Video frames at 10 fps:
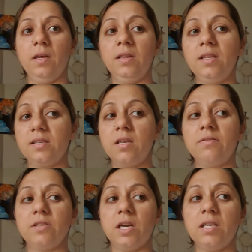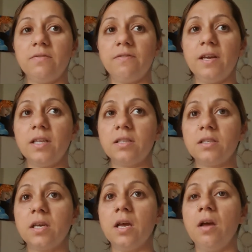this kind of side
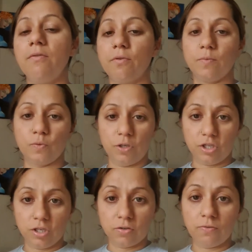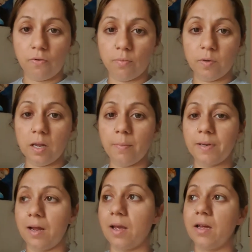effects from switching to formula, but
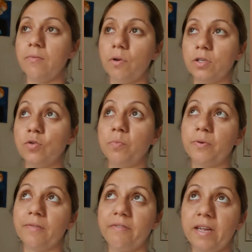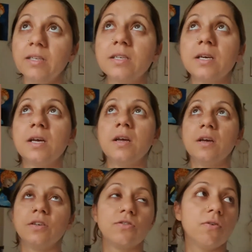I kind of wanted to prevent.
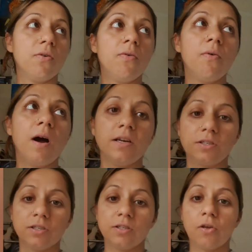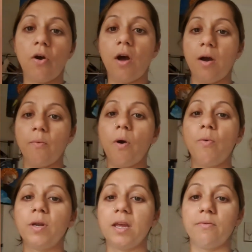So I just thought I
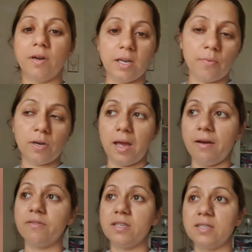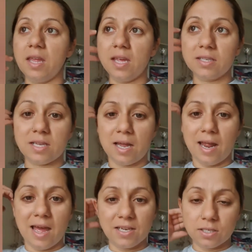want to get ready. I want to have these things at
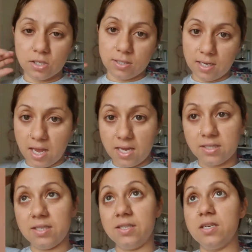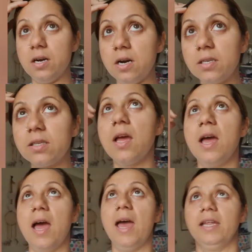hand just in case he does
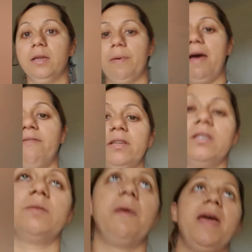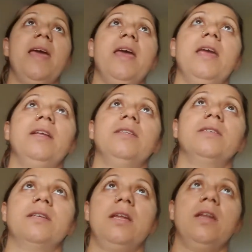end up having these
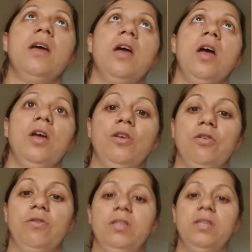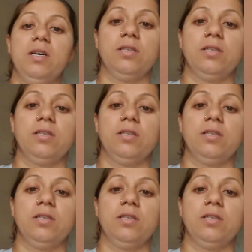pains, and you know, he does